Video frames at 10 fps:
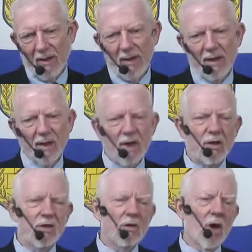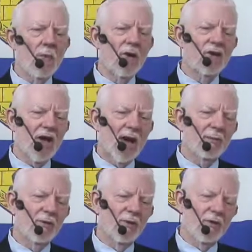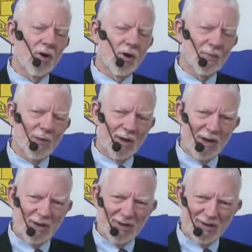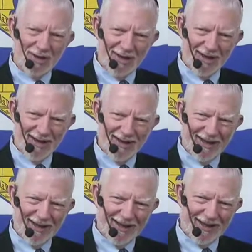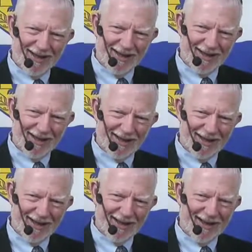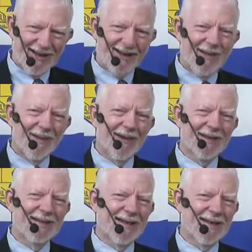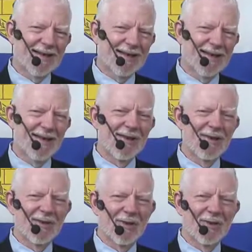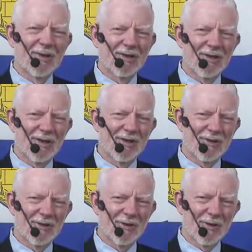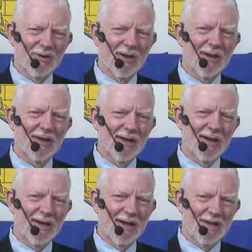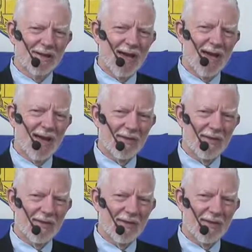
Can you show me chapter and verse, please? Open up your mic. Where it says that Yeshua, Jesus, was unclean at his death.